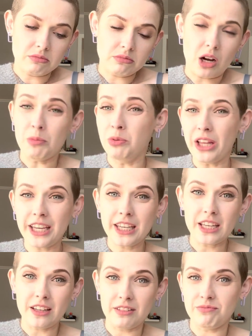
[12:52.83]
a
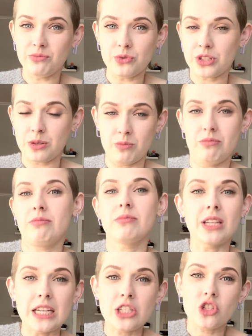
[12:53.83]
blanket or some
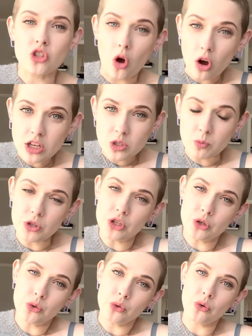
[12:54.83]
nice socks with
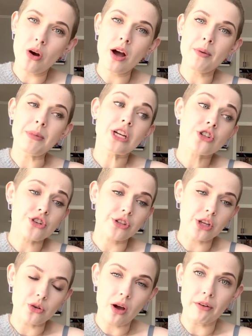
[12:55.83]
you. Make sure that
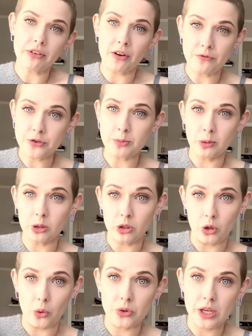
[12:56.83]
you have comfortable
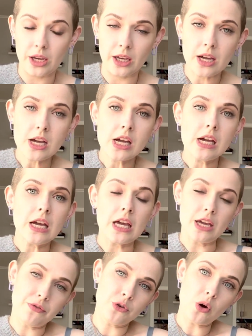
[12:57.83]
clothing.
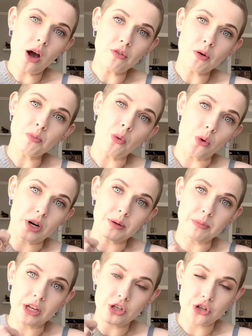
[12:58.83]
If you have a port,
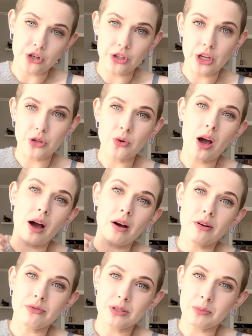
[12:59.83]
make sure that you
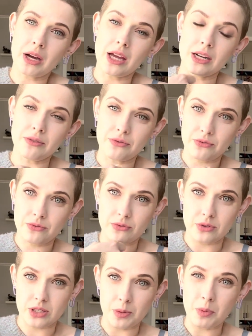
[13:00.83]
have some kind of
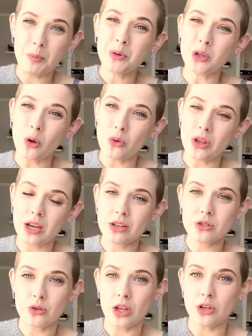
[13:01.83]
zip-up clothing
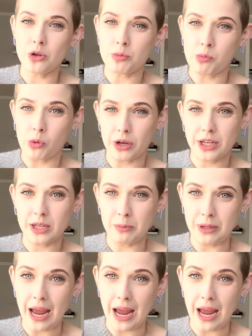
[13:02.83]
so that your port can be